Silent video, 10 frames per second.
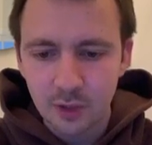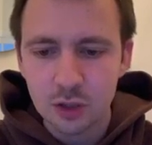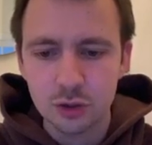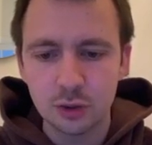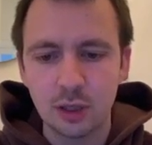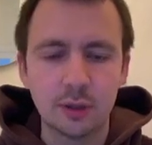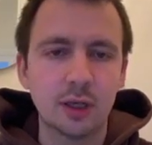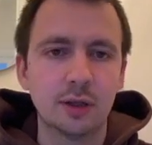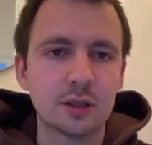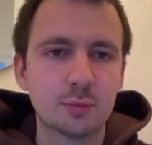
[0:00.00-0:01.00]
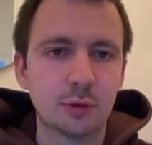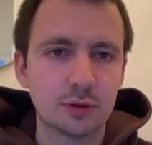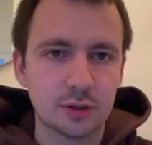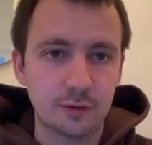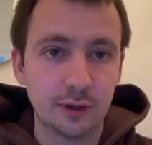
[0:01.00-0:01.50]
So now again, this pawn
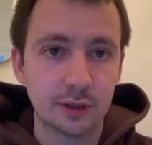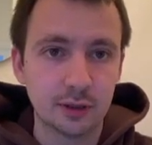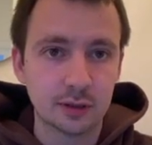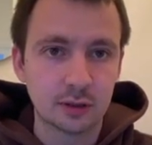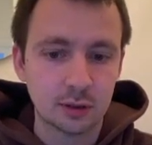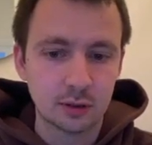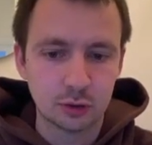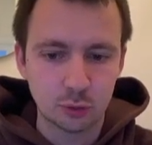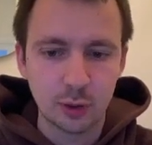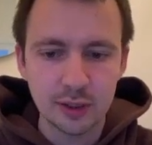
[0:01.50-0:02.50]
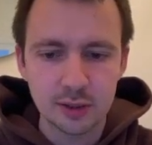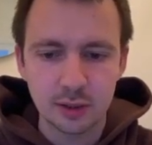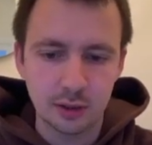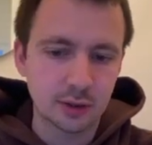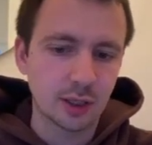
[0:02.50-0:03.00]
is defended twice
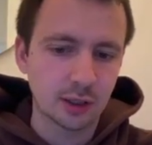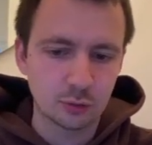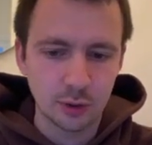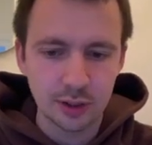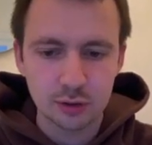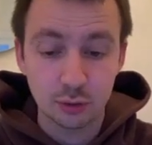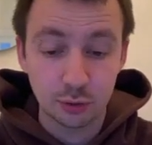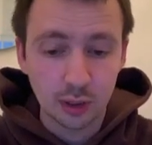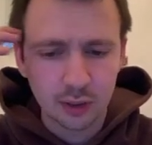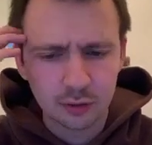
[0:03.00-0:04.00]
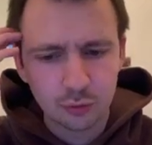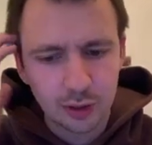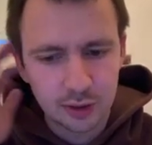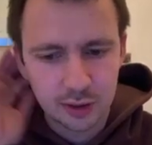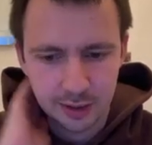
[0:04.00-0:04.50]
and attacked twice, so you can't
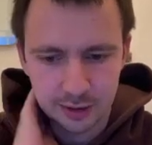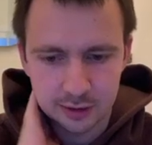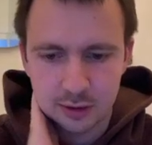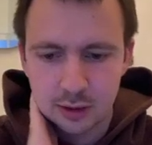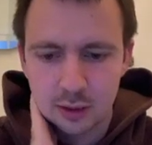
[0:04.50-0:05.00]
really take it.